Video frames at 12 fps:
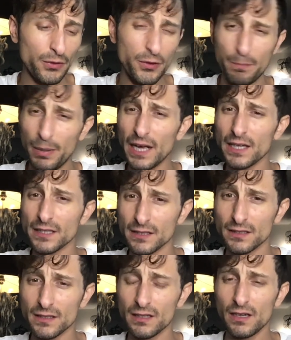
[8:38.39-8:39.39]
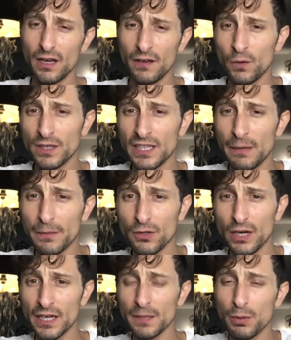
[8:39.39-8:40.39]
best of what
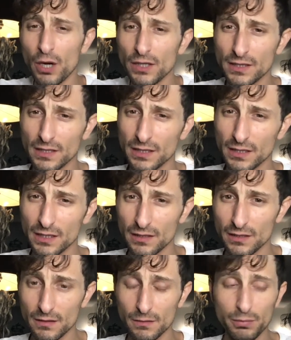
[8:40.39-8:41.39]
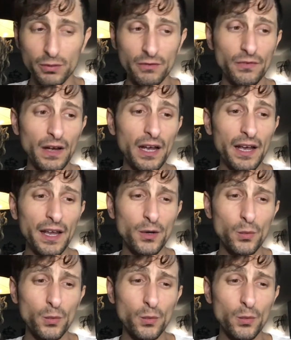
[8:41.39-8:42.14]
democratic processes can provide,